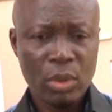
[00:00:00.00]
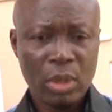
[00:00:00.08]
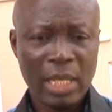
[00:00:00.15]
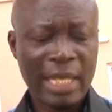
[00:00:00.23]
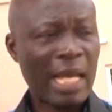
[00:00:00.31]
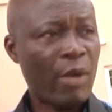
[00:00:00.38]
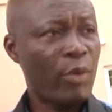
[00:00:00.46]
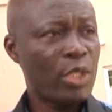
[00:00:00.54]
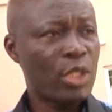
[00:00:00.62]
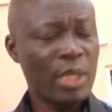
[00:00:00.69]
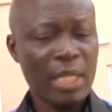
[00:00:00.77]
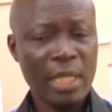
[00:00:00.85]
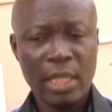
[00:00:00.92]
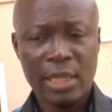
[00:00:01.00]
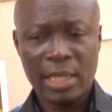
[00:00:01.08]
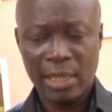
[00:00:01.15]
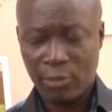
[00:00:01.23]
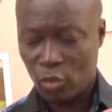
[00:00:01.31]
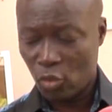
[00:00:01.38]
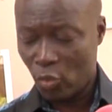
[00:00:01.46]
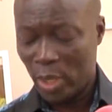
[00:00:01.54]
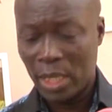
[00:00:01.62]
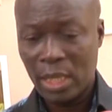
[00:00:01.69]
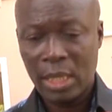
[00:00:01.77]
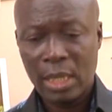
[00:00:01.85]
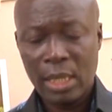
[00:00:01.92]
encourage the team to
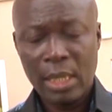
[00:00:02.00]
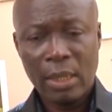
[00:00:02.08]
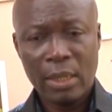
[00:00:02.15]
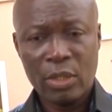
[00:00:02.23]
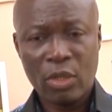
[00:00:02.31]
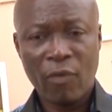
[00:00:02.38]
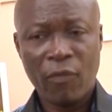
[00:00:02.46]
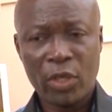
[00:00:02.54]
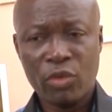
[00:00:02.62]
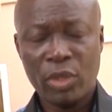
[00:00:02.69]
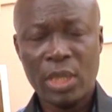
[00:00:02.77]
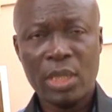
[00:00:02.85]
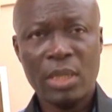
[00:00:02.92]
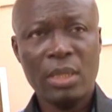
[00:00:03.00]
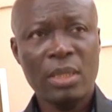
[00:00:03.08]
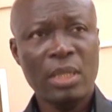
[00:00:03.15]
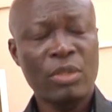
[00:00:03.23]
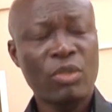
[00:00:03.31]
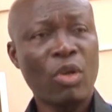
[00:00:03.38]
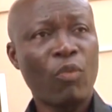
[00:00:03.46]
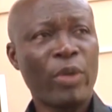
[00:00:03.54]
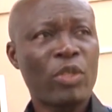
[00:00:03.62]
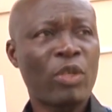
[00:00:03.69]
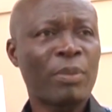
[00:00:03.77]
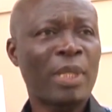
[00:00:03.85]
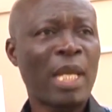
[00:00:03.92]
win. It's unfortunate they do not win.
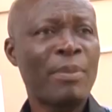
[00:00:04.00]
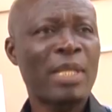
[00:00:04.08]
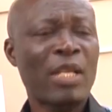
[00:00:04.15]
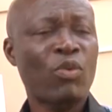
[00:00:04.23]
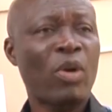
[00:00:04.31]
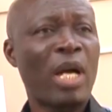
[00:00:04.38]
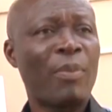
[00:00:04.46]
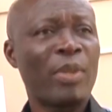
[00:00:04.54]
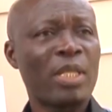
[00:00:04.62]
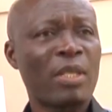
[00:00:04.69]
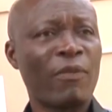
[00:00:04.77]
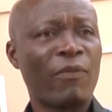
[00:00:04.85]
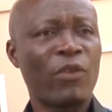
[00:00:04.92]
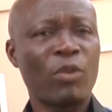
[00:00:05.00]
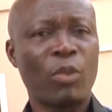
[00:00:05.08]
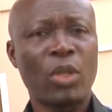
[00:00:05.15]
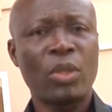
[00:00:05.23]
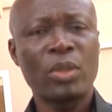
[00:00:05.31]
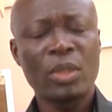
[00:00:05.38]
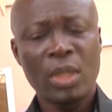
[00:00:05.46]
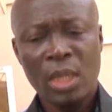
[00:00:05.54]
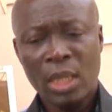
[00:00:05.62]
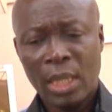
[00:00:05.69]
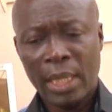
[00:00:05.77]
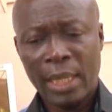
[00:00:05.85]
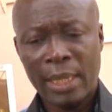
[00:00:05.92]
Sometimes that's what happens in football.
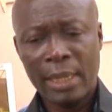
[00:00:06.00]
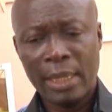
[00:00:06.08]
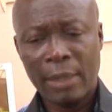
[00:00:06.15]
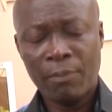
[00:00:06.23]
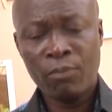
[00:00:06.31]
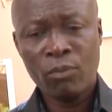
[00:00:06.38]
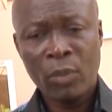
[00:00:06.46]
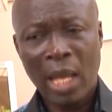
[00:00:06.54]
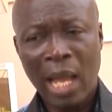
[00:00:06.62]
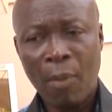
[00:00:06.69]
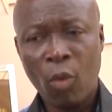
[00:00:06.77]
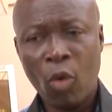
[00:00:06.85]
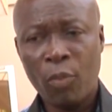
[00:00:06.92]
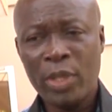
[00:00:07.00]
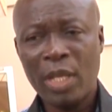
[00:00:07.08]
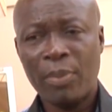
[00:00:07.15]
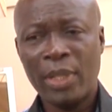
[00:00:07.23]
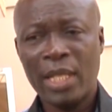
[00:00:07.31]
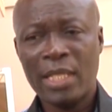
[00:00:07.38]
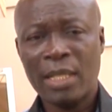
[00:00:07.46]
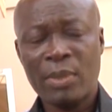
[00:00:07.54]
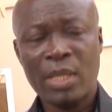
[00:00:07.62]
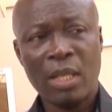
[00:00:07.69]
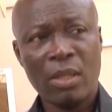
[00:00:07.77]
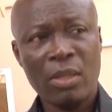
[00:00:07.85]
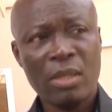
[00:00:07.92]
And um, I'm hoping the players
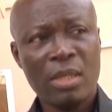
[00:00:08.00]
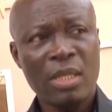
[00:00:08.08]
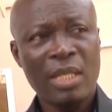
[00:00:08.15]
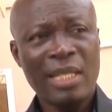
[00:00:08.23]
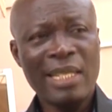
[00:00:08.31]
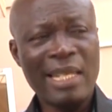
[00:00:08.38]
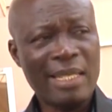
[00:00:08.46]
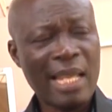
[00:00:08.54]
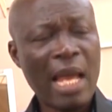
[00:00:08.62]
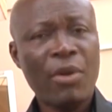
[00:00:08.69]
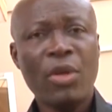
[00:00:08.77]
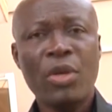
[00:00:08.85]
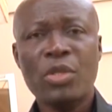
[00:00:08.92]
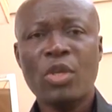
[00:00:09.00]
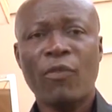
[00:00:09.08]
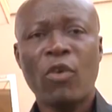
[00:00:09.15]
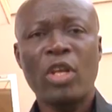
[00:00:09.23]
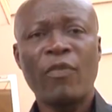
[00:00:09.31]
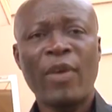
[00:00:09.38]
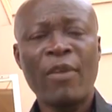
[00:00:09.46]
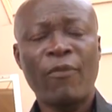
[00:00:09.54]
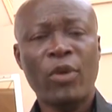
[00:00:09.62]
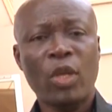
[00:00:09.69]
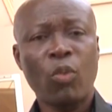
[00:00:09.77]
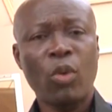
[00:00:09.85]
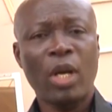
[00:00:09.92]
themselves, desirous of qualifying
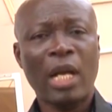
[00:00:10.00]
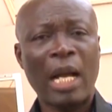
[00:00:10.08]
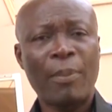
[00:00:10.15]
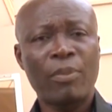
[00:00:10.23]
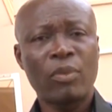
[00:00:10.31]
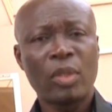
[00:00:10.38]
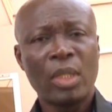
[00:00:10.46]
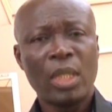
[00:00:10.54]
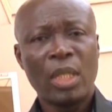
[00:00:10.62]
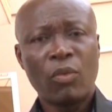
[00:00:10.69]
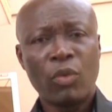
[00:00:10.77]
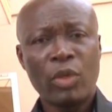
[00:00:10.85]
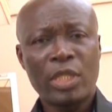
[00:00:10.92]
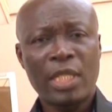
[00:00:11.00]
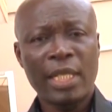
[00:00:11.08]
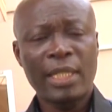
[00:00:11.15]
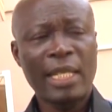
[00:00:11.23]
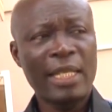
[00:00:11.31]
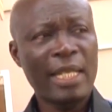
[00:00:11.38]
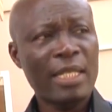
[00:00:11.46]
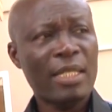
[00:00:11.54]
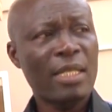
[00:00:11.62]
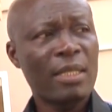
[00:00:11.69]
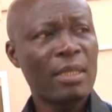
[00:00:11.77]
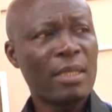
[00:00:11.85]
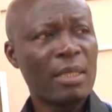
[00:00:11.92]
for the World Cup, will take the
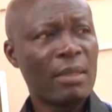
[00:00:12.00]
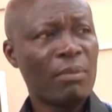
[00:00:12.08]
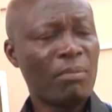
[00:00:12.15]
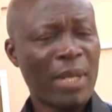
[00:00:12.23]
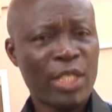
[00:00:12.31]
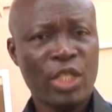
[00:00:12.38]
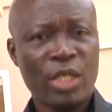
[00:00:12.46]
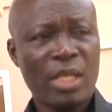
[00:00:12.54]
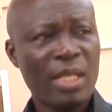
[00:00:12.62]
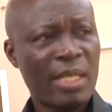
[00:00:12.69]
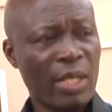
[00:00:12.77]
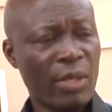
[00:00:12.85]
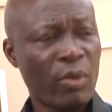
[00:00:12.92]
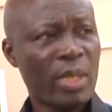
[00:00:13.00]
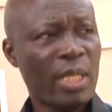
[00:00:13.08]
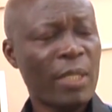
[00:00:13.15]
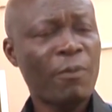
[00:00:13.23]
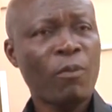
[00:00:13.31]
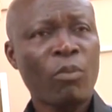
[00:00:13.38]
next matches seriously.